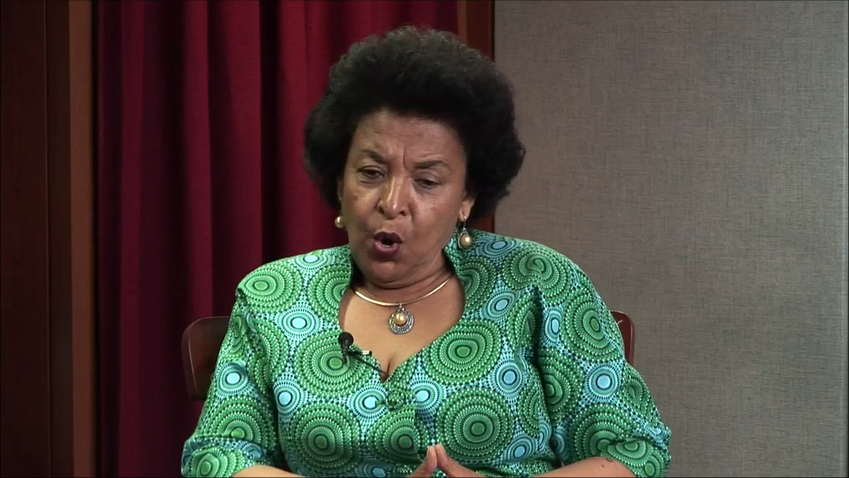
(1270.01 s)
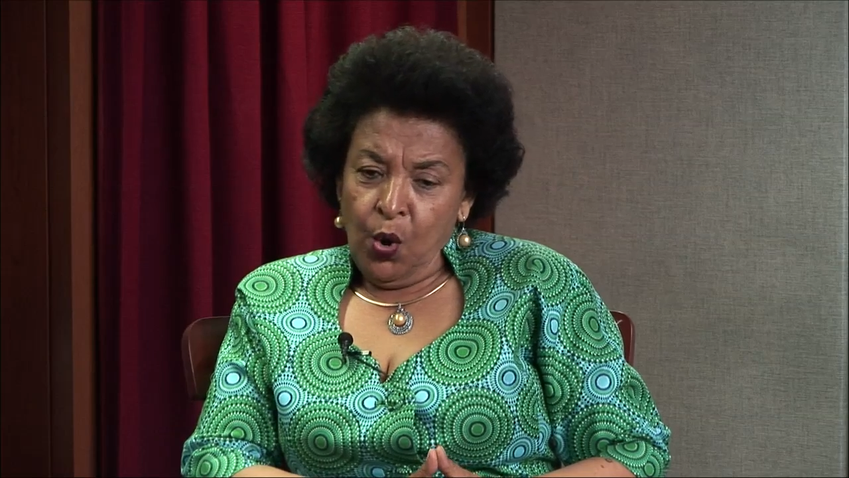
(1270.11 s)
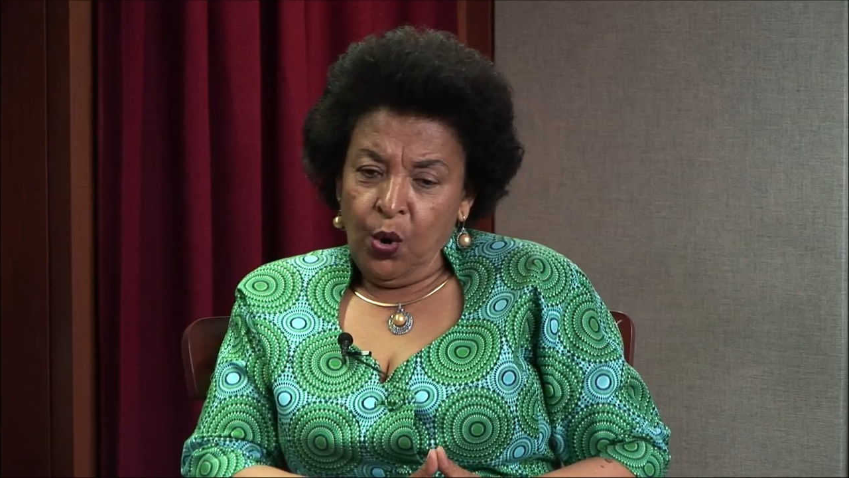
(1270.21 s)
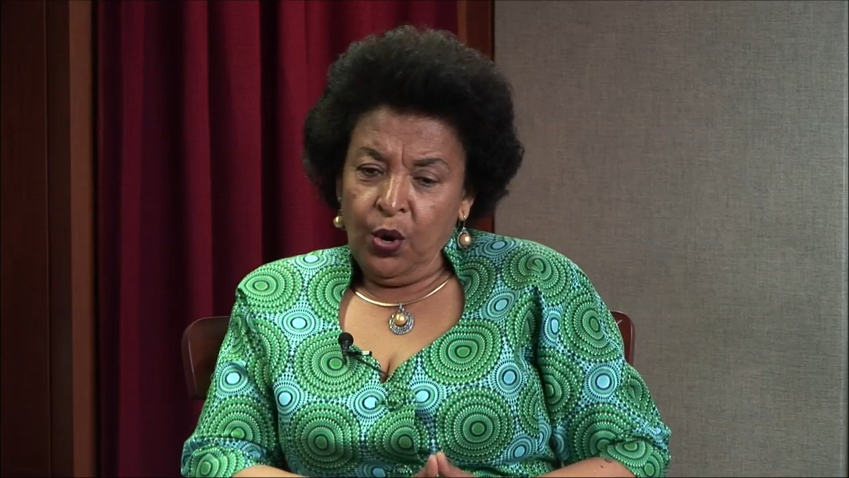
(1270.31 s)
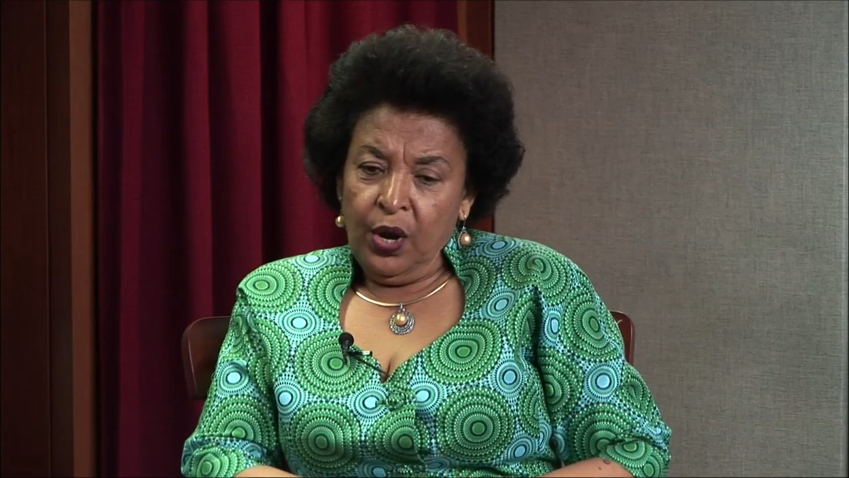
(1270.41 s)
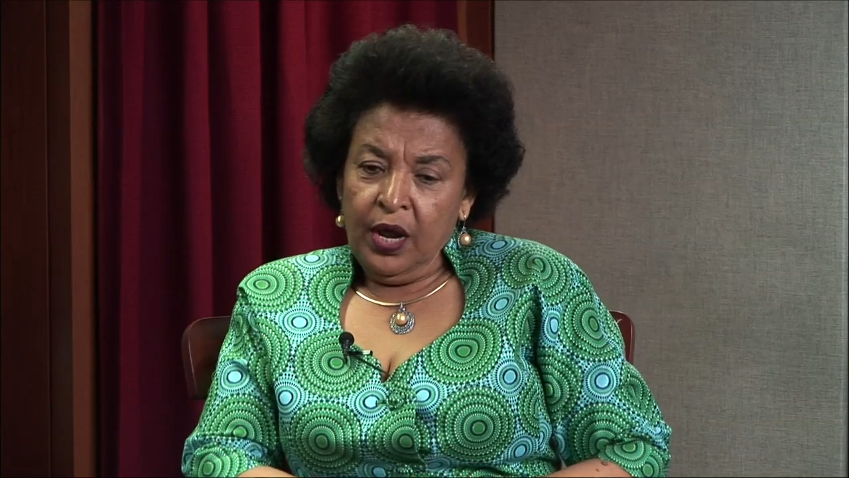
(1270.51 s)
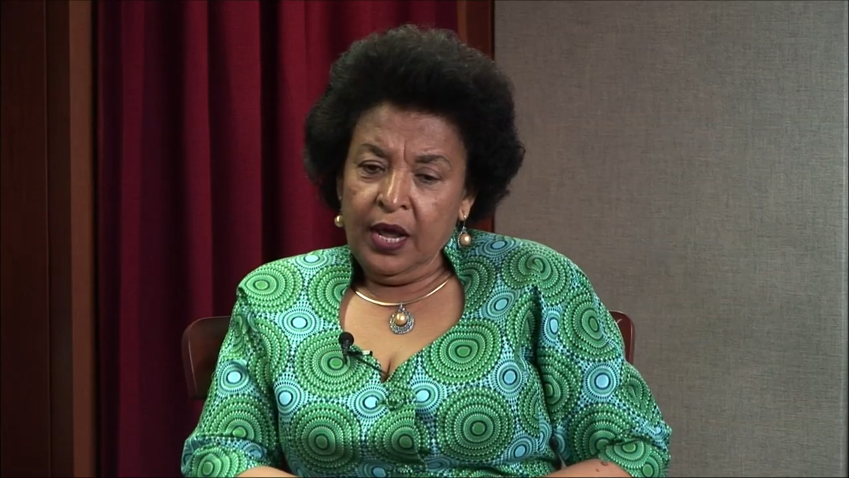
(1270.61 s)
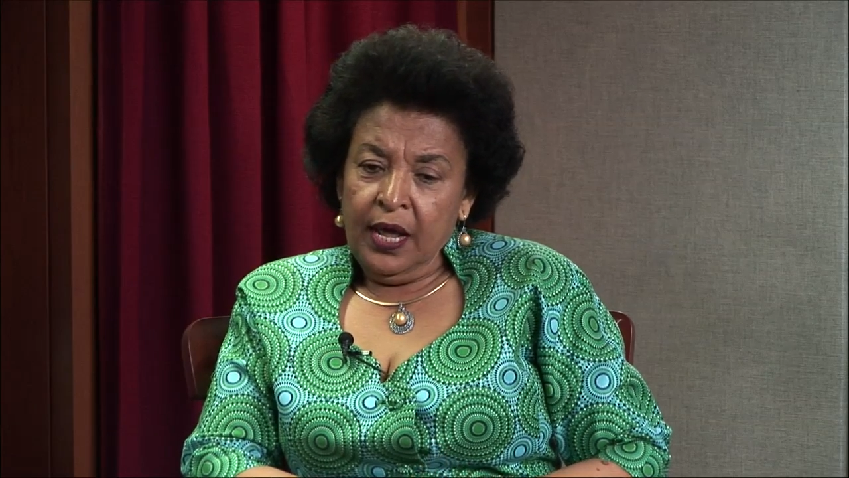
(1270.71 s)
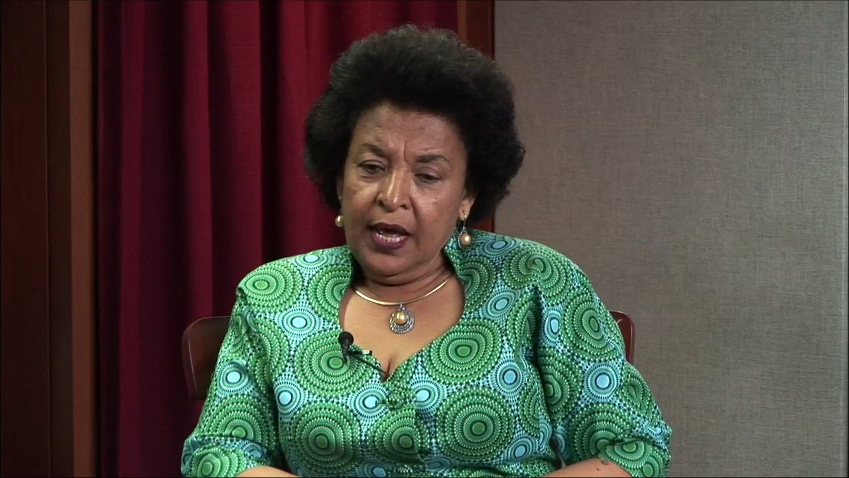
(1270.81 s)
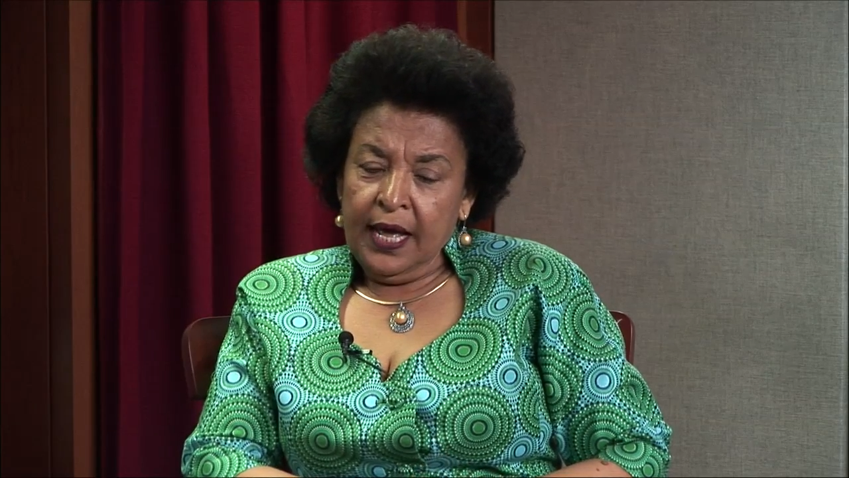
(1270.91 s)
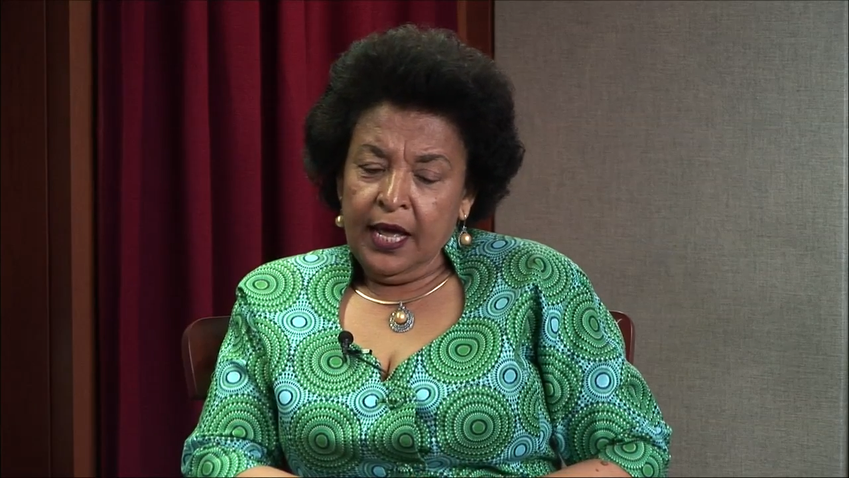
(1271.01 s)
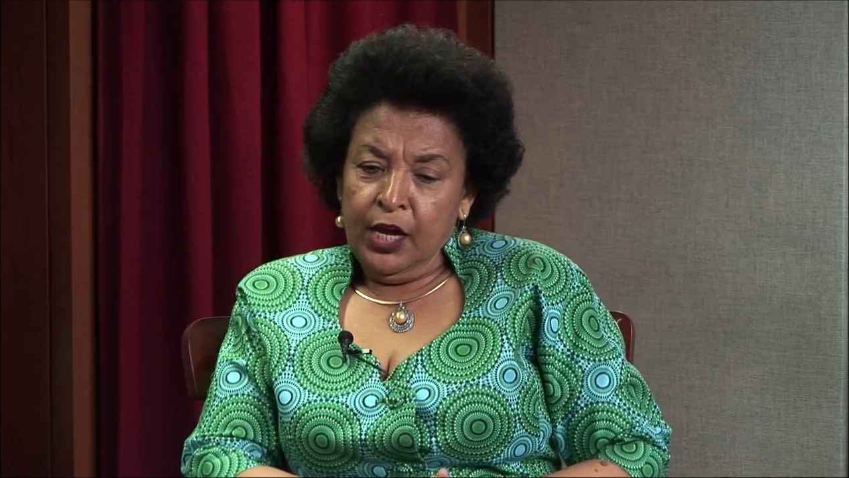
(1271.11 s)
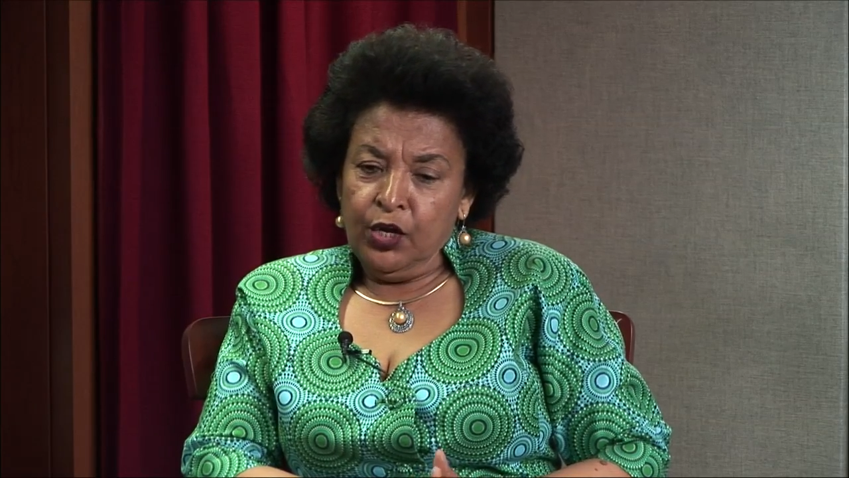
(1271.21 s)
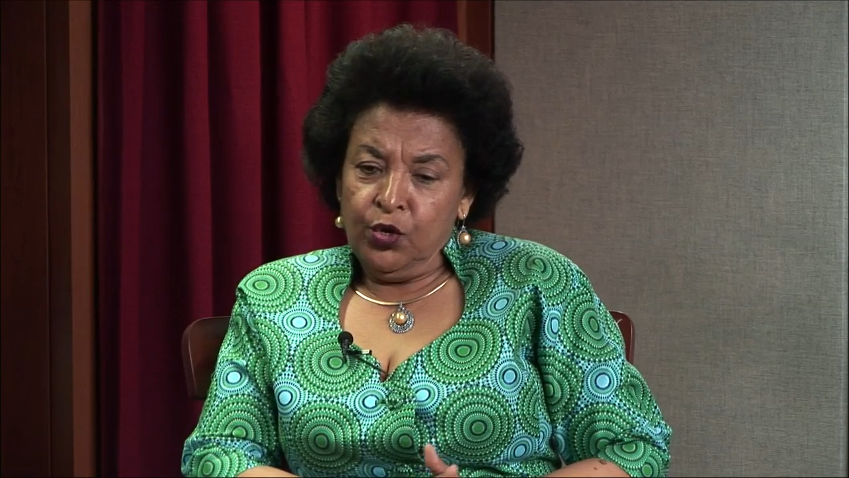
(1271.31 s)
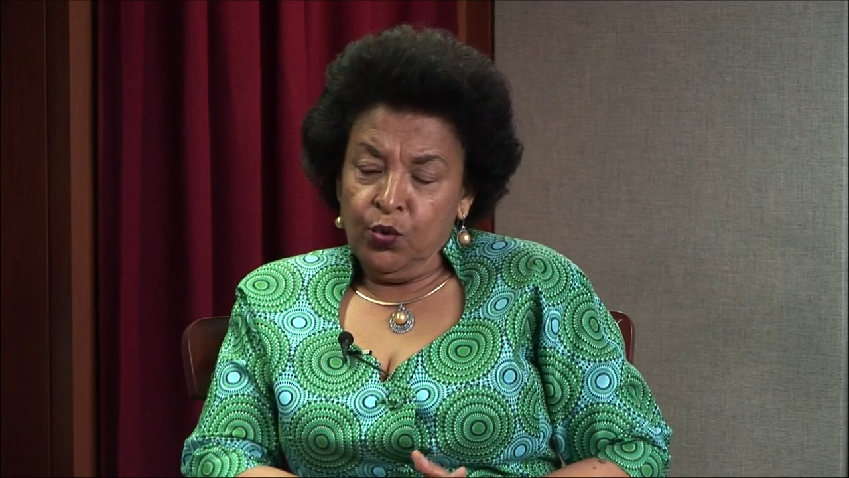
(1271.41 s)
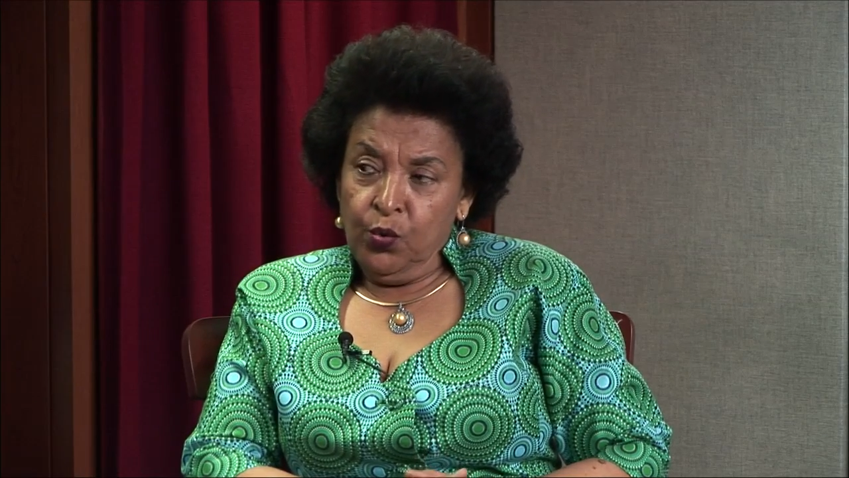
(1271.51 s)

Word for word: Or do